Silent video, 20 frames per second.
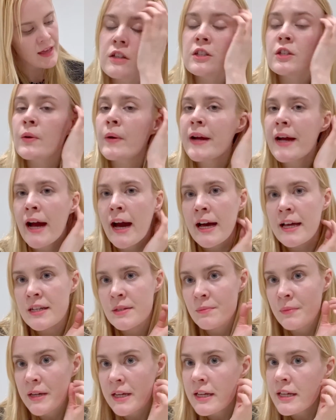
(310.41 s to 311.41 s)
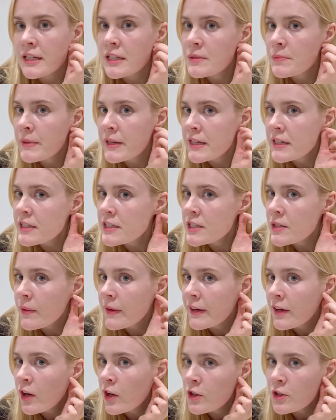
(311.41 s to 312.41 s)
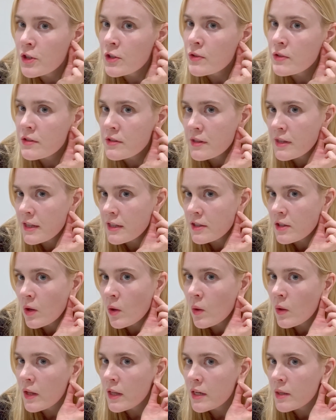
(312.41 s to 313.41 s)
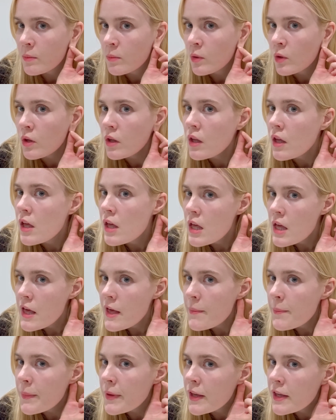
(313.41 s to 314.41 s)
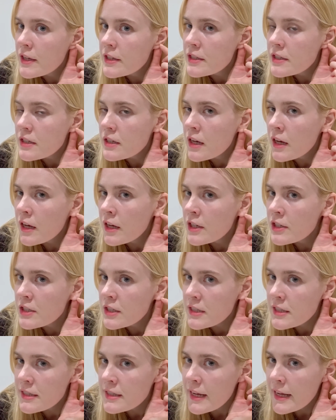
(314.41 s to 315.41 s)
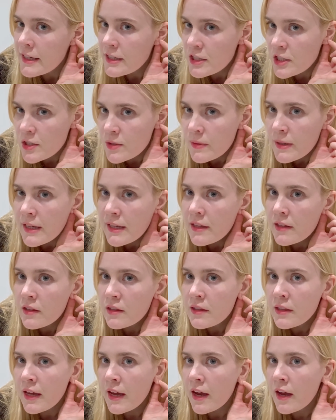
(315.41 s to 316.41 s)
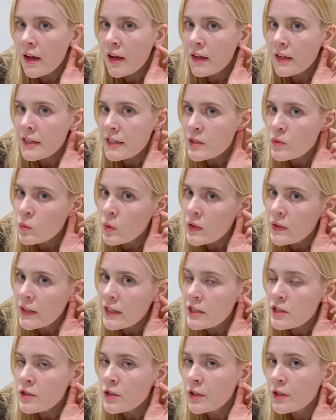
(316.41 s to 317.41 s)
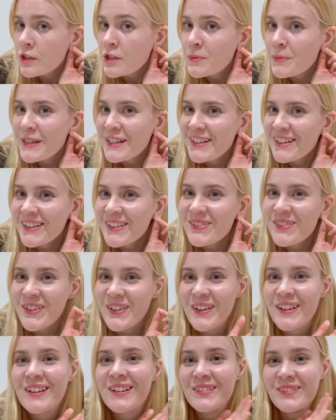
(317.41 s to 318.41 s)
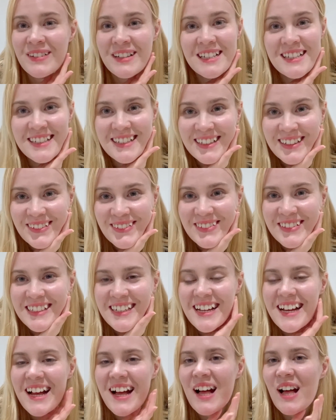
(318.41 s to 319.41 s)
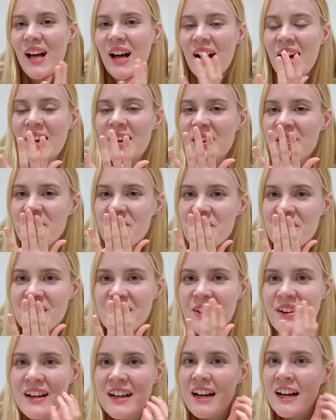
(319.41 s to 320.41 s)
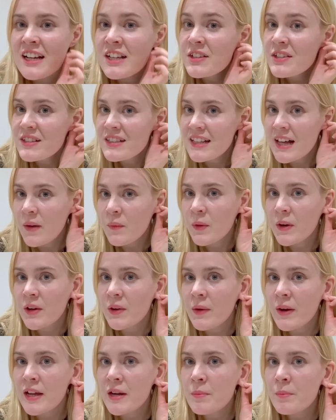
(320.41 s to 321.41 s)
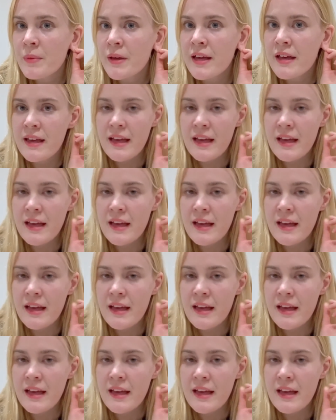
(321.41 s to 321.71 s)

So I had my ears pierced, so I can't use this hole anymore. But just next to it, there is one that's known to be good for a facelift. So I use that one quite a bit.